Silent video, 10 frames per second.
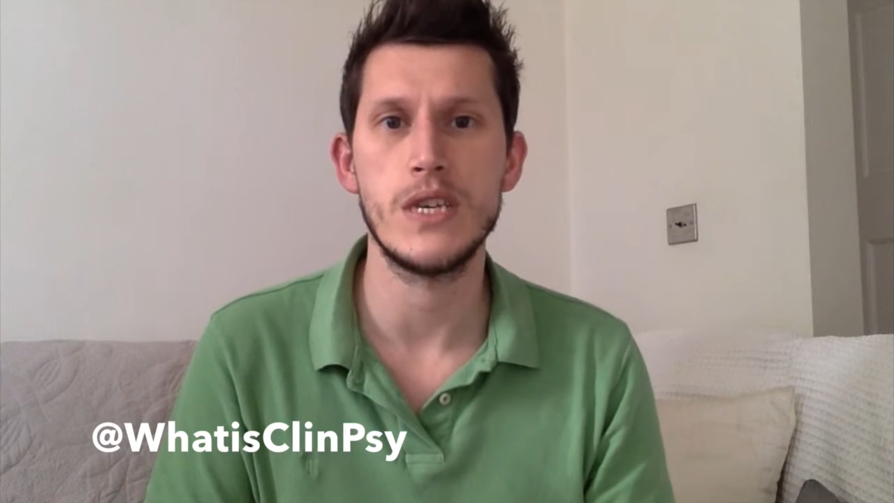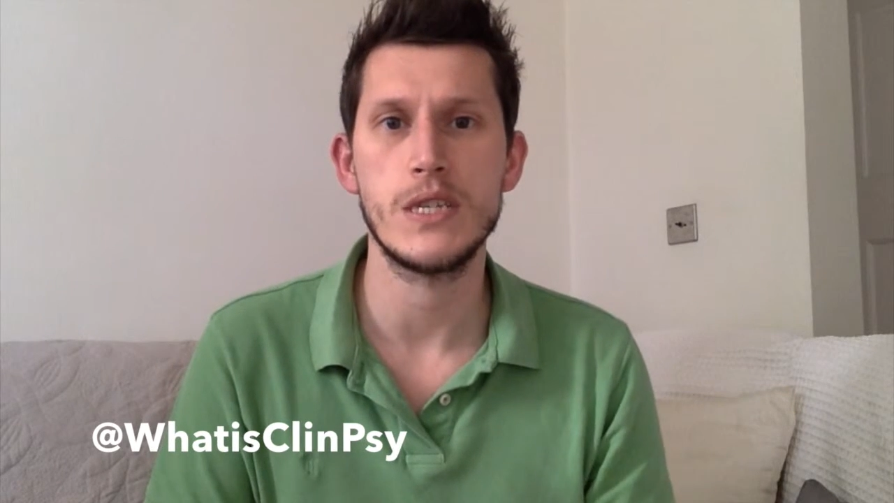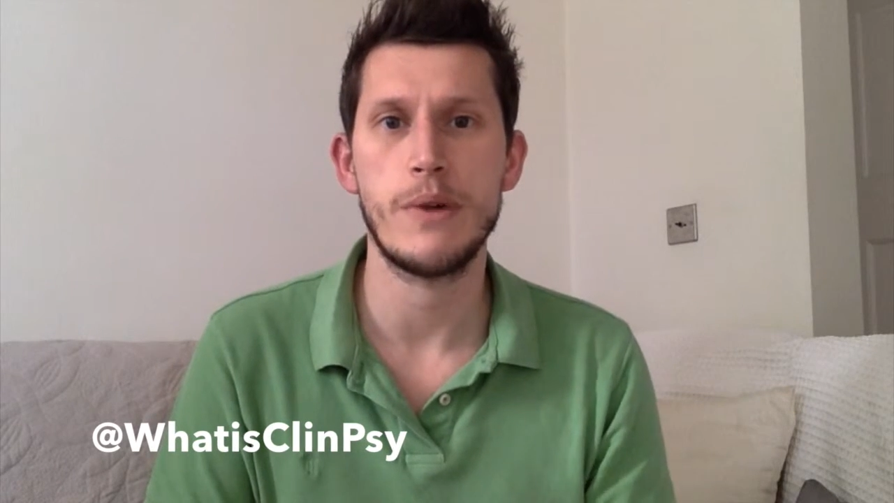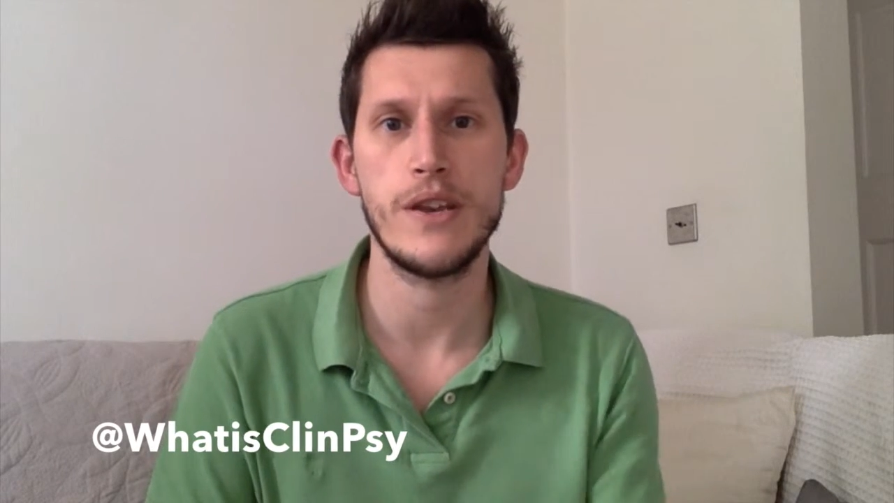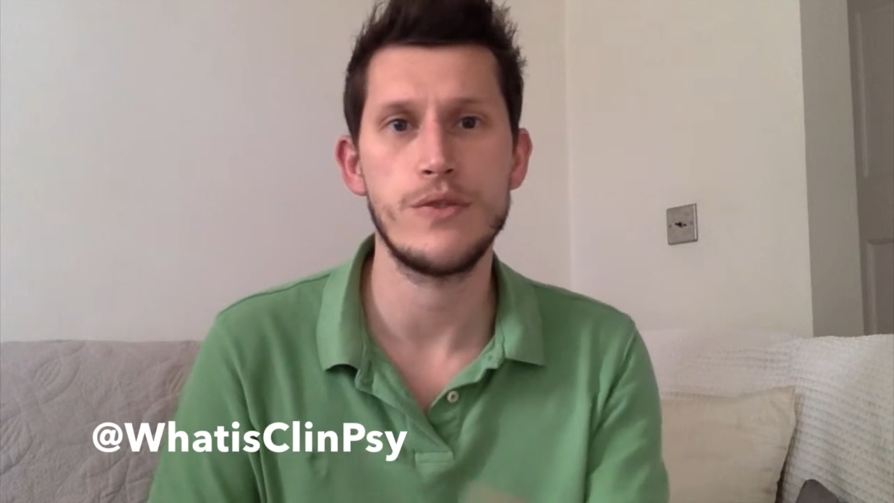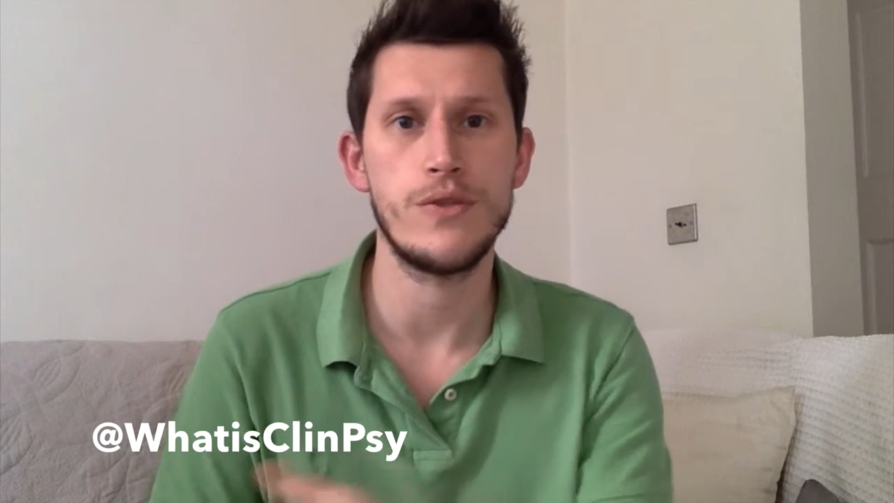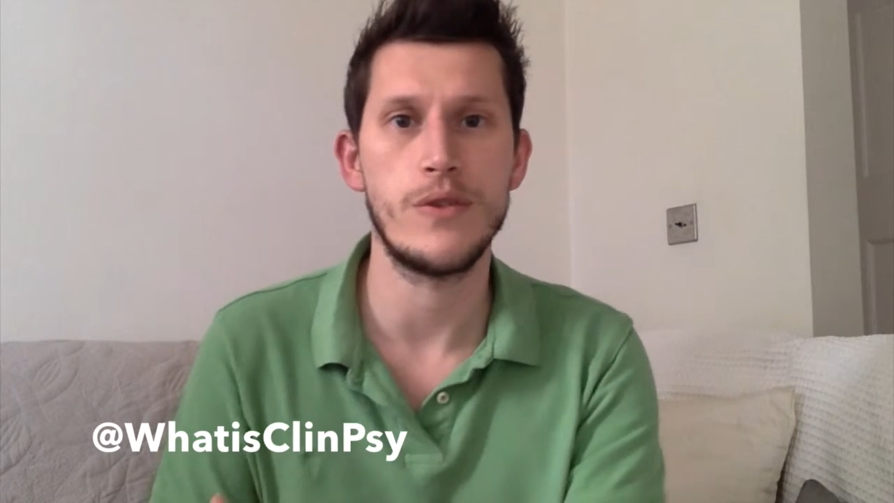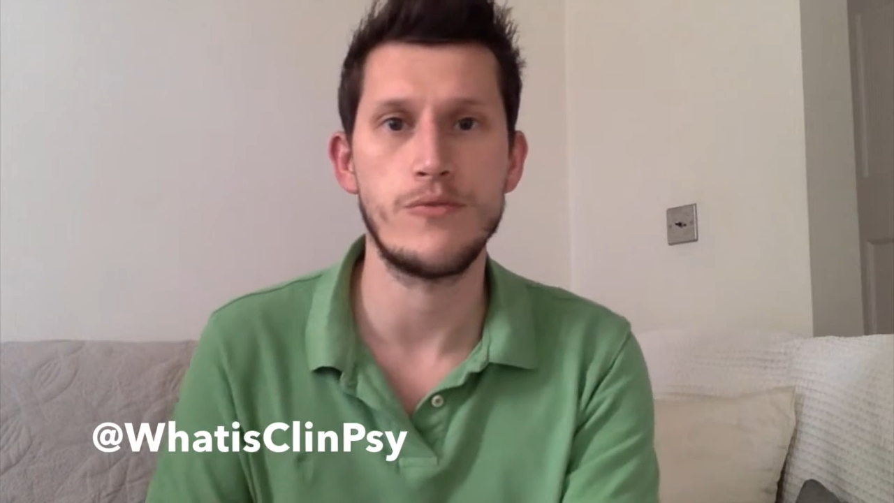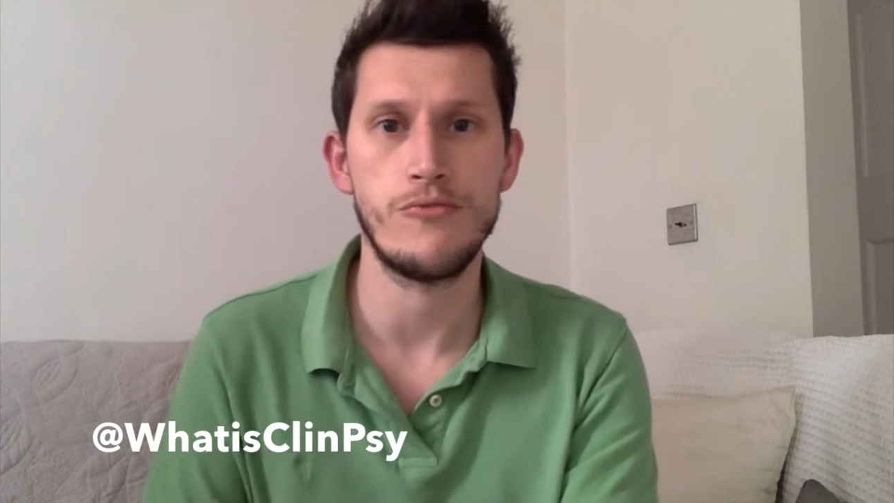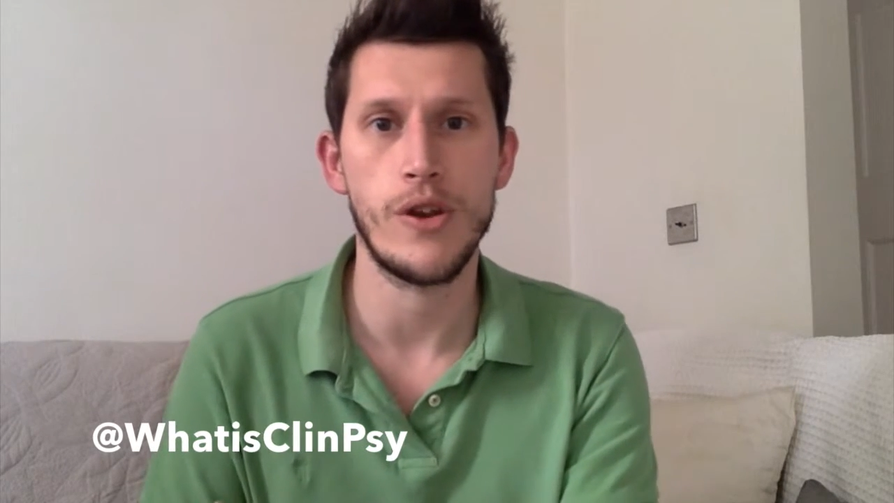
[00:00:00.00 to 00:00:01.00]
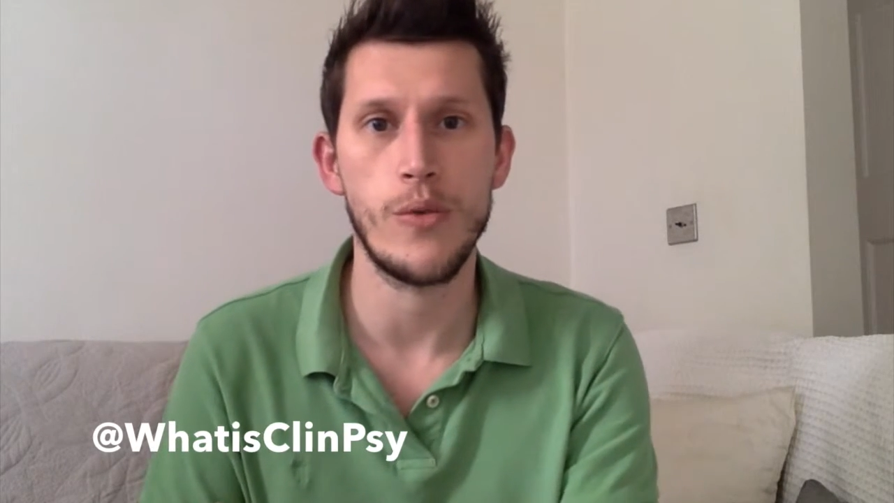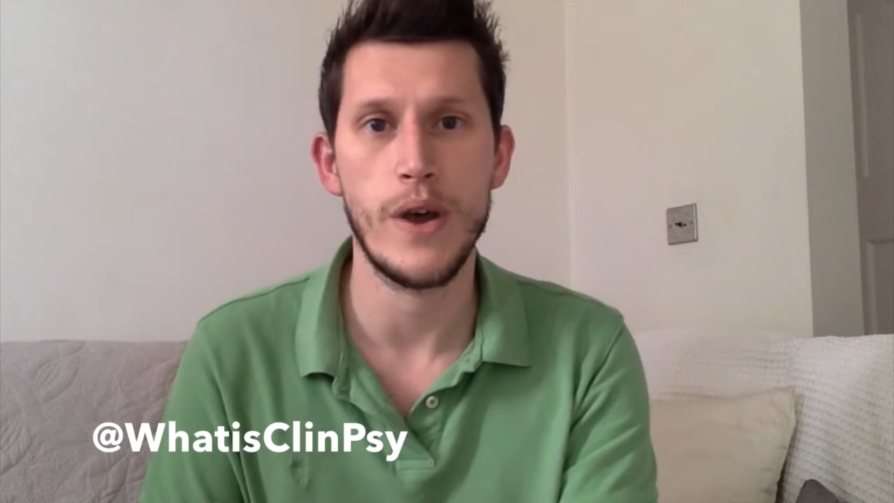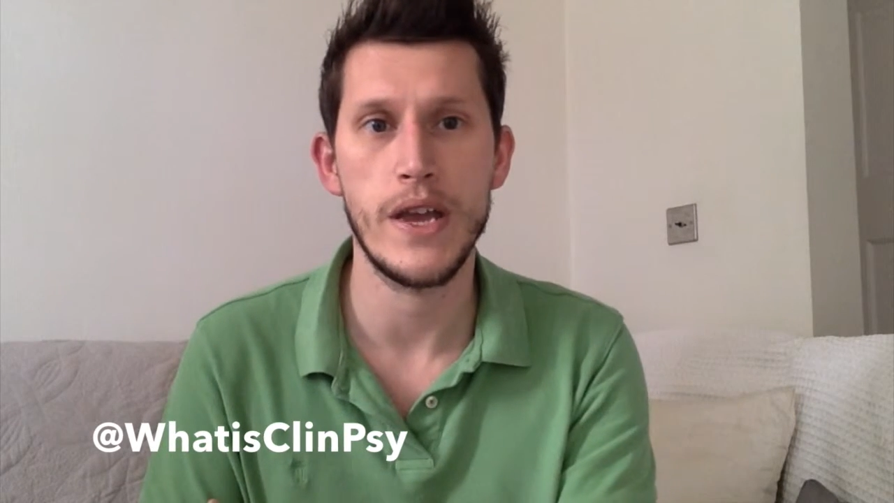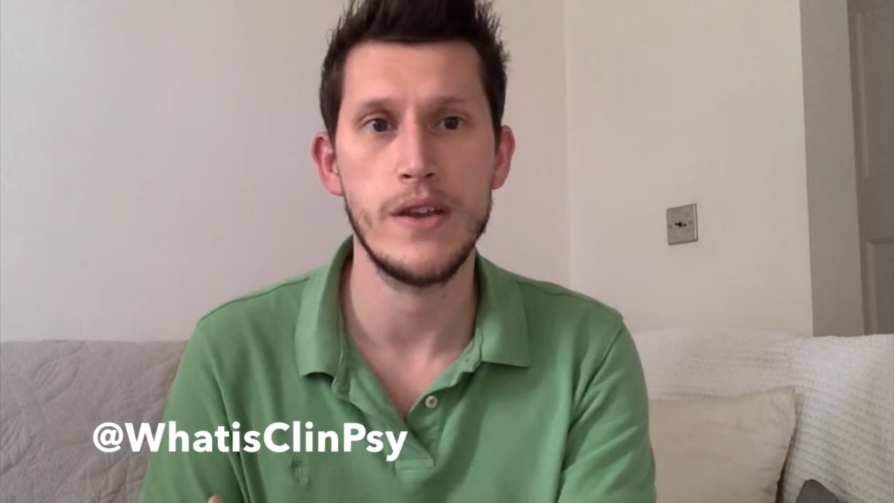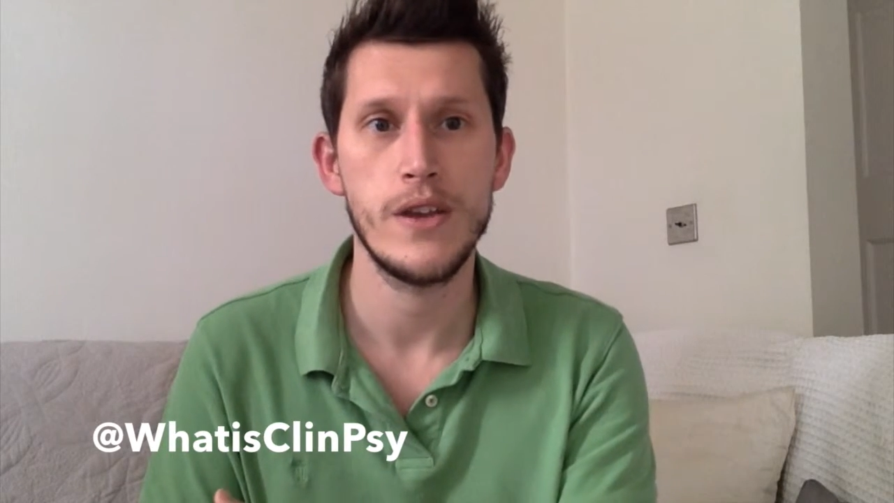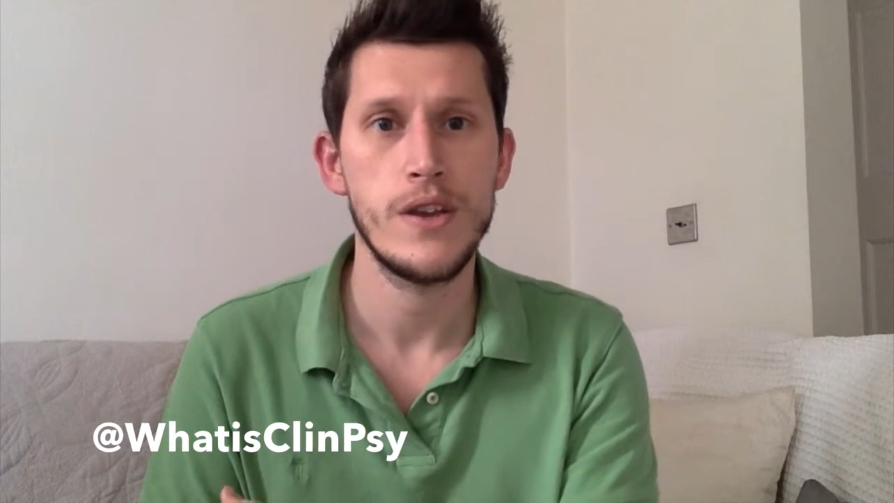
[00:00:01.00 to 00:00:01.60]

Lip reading: a spider you run away,